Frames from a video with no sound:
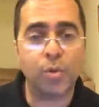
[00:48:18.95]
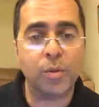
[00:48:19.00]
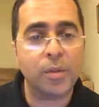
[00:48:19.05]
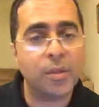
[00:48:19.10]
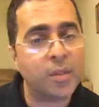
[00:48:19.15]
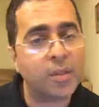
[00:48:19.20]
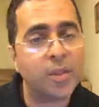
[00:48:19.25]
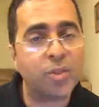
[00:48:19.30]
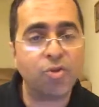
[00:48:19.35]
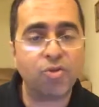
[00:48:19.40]

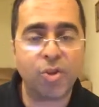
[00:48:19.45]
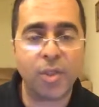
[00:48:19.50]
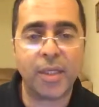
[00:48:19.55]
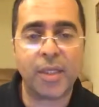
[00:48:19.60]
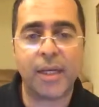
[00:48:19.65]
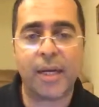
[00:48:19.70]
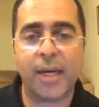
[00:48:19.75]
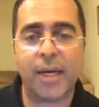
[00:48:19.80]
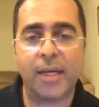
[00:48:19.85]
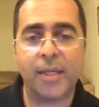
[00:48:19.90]
This is
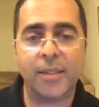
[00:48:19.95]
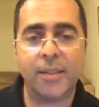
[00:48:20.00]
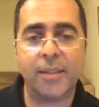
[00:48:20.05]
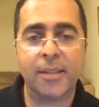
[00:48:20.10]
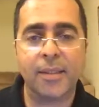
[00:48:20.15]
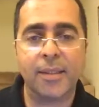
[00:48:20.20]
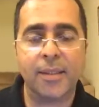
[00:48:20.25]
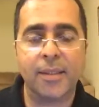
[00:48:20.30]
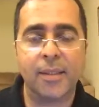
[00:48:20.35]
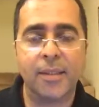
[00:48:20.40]
Trinidad.
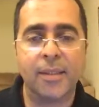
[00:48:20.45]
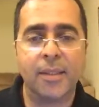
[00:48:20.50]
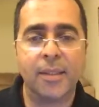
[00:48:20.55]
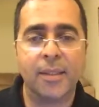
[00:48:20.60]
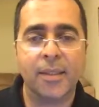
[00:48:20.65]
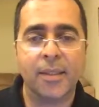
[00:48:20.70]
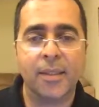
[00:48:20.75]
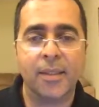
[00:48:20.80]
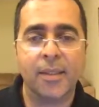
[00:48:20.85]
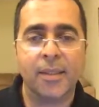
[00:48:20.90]

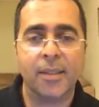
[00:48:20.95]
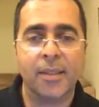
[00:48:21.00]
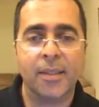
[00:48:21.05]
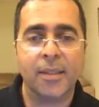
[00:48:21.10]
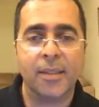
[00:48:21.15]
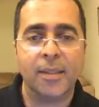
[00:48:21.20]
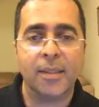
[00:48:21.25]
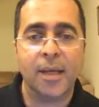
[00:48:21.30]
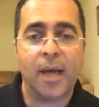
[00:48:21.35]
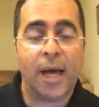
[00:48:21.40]

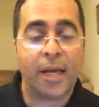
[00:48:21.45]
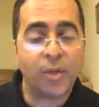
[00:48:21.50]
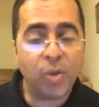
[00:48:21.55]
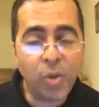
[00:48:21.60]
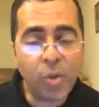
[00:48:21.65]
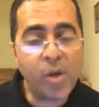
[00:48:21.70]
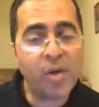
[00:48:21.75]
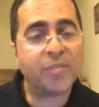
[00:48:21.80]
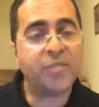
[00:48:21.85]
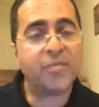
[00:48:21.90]
And you
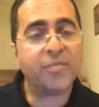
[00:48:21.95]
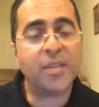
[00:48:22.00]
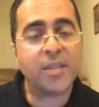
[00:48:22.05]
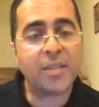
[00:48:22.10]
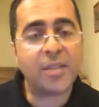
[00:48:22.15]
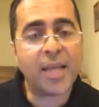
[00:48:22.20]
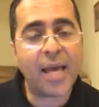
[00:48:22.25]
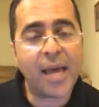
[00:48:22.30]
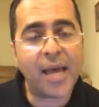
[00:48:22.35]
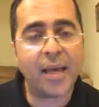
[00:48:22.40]
have to
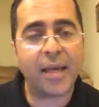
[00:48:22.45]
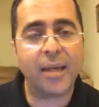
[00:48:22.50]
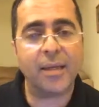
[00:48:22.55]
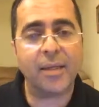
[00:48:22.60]
decide.